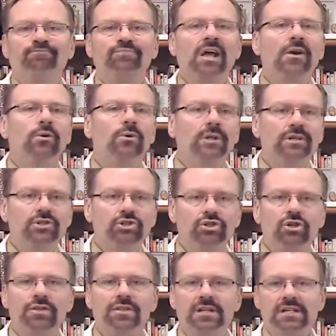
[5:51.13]
not only
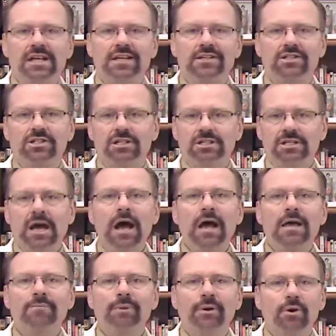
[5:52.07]
stood the test of time,